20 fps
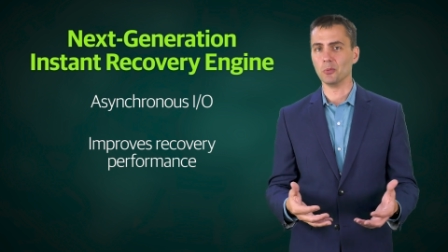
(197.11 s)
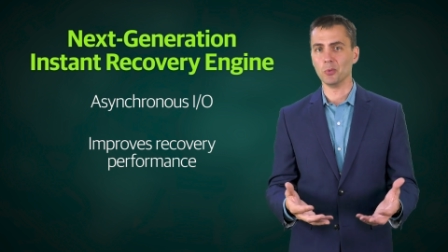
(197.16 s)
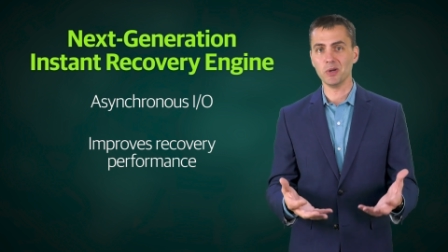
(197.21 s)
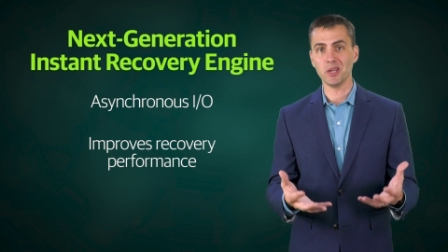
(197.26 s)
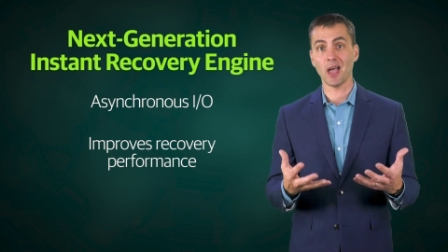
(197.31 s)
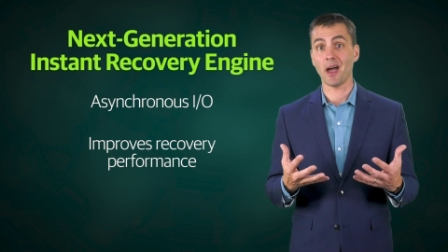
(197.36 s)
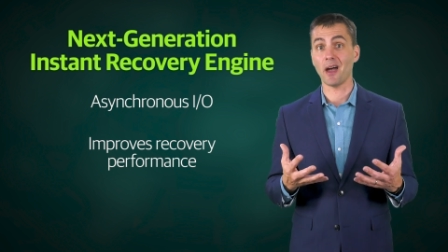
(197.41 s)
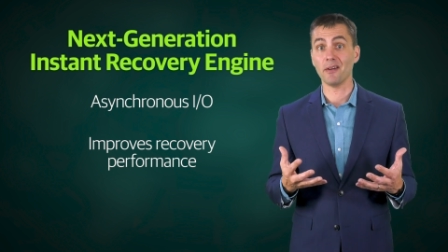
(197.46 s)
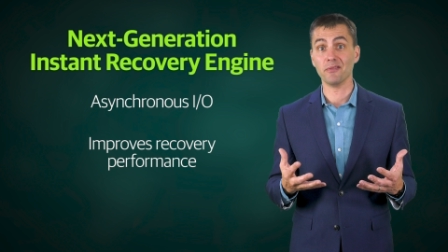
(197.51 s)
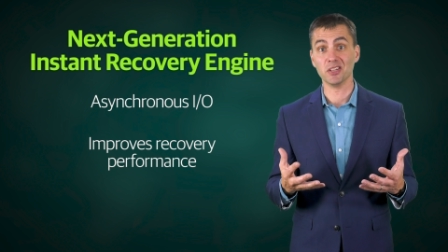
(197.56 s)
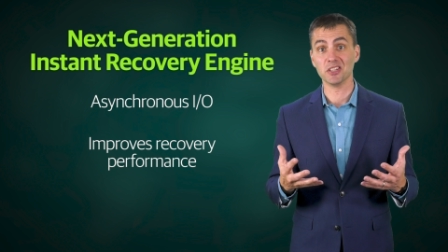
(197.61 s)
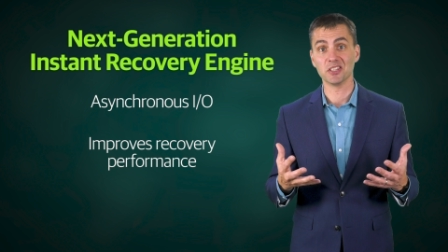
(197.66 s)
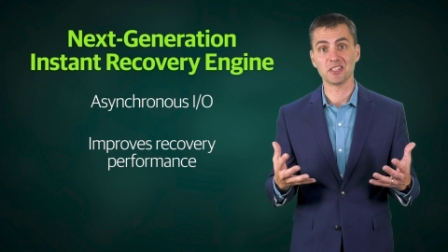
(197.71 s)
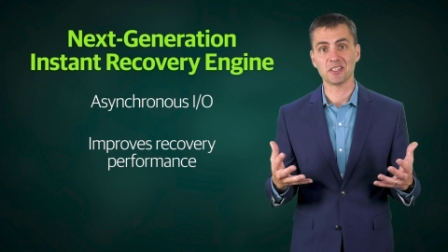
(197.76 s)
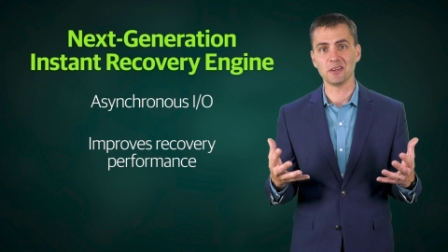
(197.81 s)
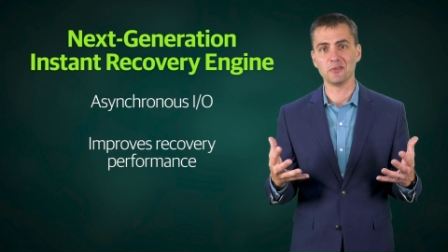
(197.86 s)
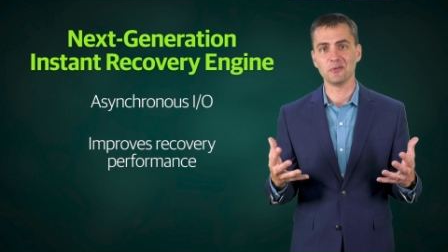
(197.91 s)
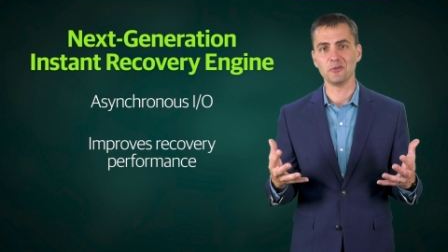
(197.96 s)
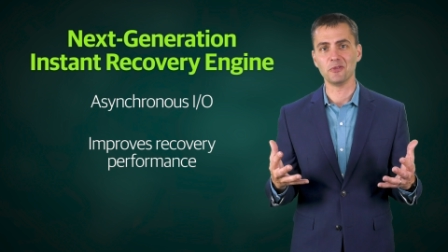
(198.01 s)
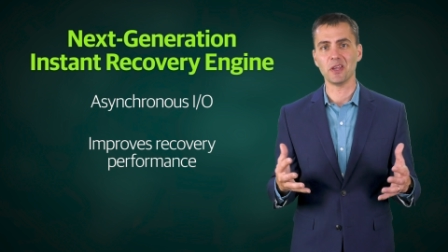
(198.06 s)
we have
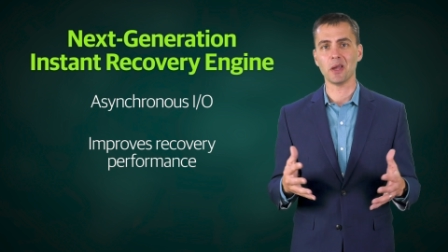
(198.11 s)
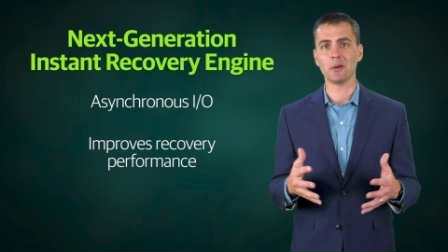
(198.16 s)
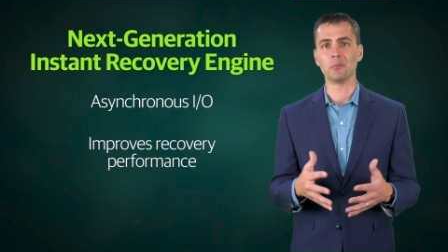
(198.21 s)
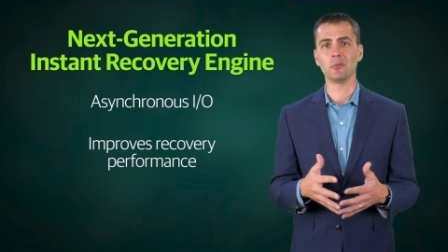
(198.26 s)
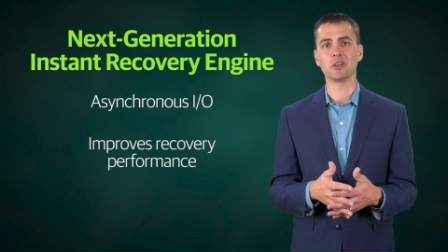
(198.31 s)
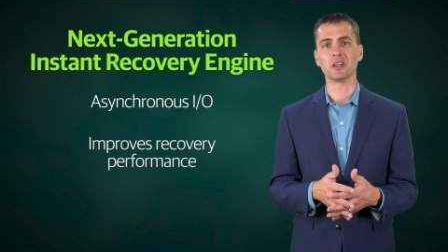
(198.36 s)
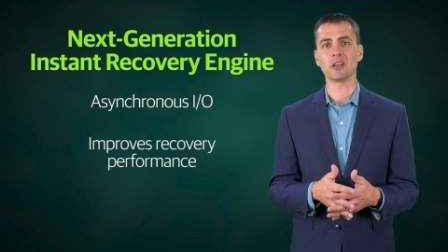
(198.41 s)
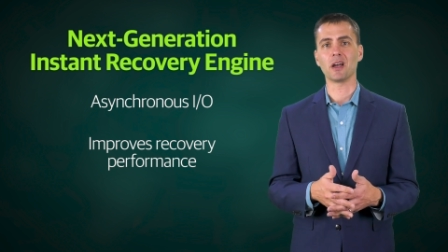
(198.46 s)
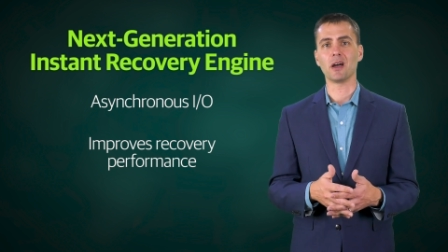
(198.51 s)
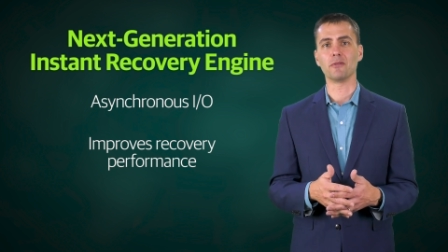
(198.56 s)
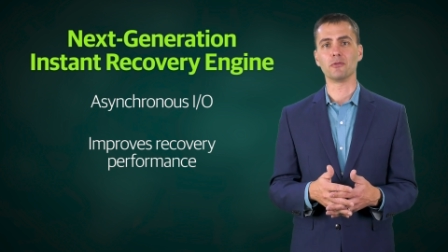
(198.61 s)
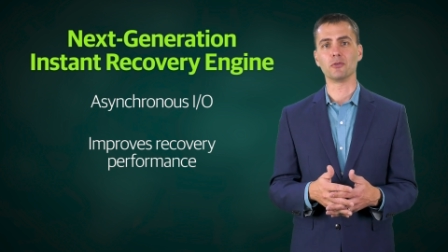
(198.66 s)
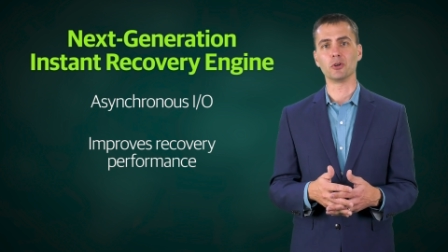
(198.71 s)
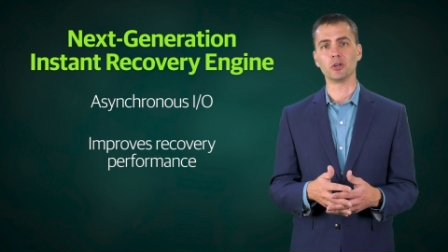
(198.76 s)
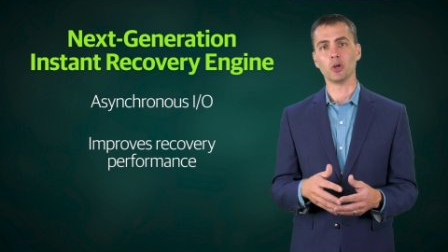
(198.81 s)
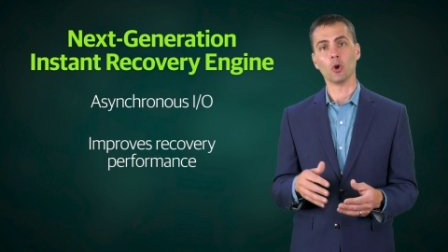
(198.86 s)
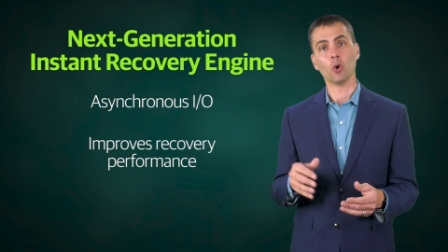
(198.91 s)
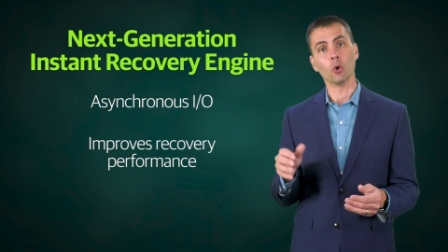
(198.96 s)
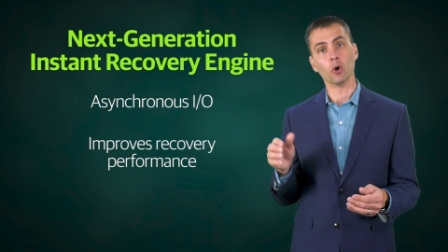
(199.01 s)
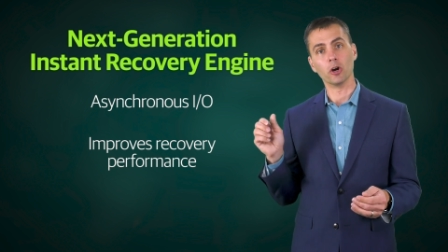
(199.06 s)
instant VM
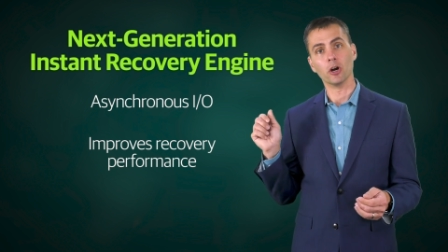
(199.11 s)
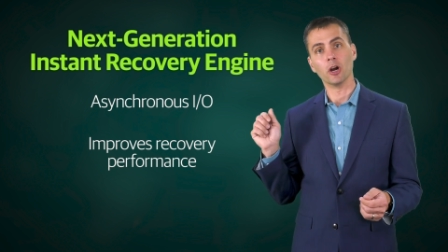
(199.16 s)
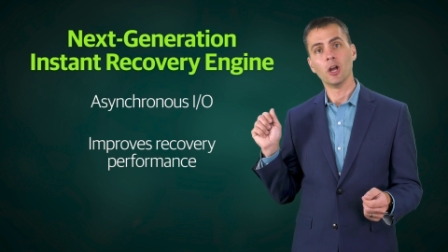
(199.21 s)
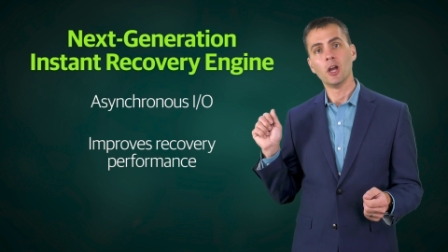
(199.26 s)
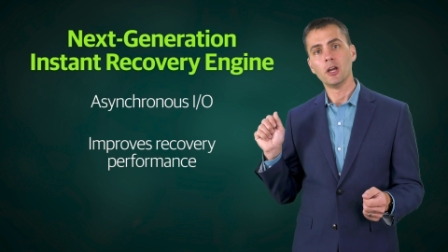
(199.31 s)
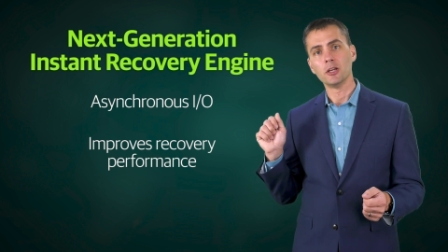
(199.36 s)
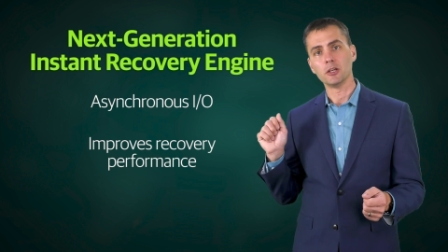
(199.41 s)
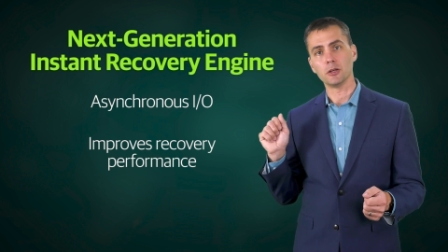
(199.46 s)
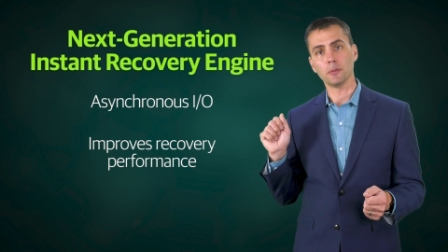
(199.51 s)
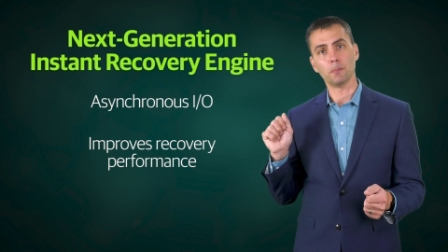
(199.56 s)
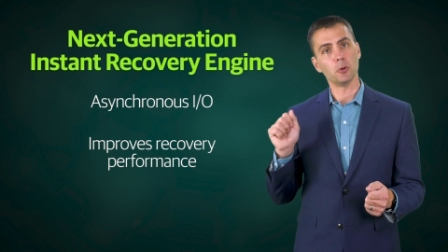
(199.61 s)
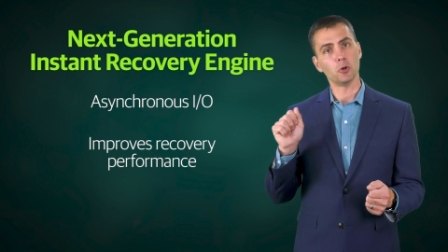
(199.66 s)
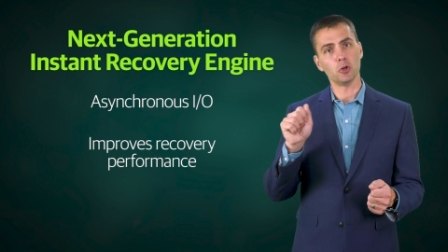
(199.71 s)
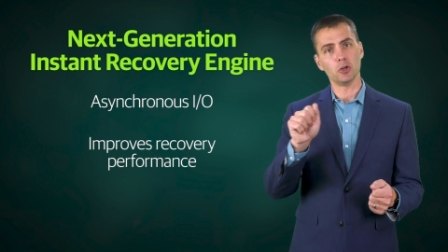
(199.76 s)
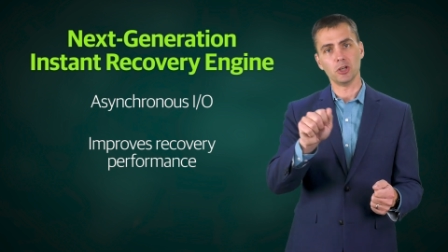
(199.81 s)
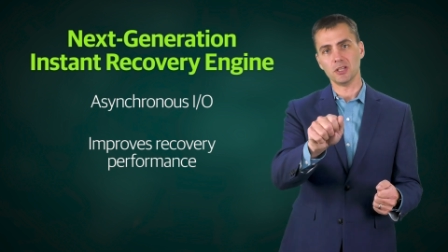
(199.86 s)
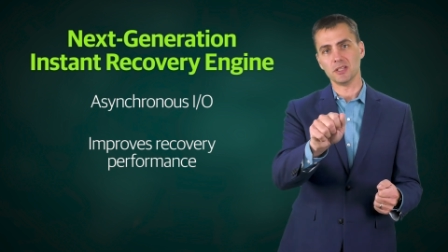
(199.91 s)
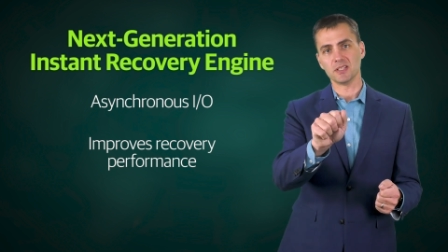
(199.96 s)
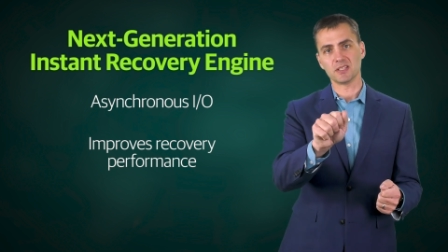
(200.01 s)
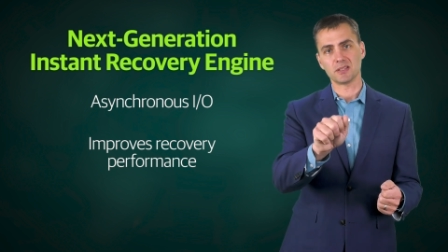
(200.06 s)
recovery, or to put
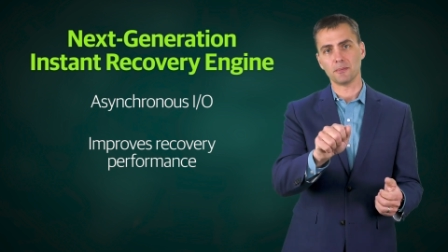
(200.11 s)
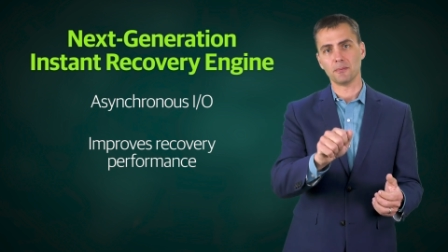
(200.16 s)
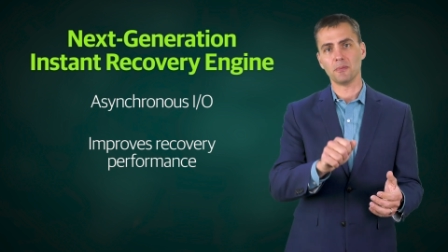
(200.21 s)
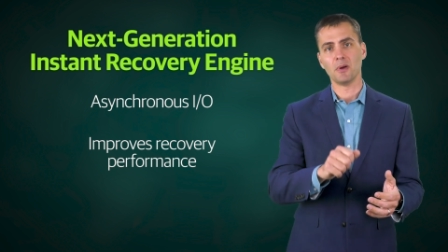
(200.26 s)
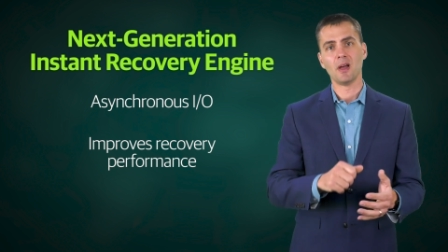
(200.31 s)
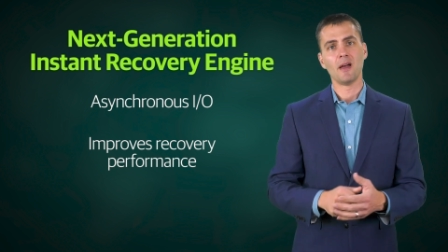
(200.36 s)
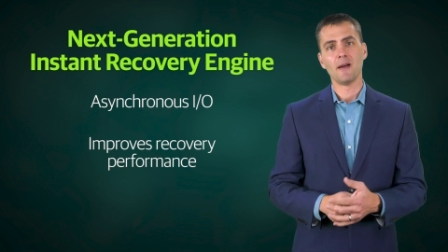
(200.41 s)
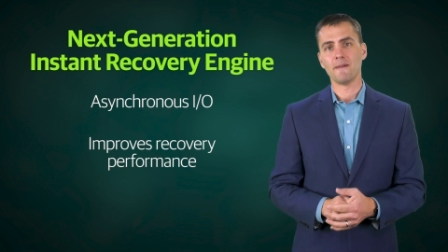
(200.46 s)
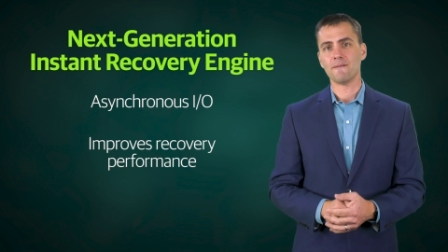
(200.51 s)
in some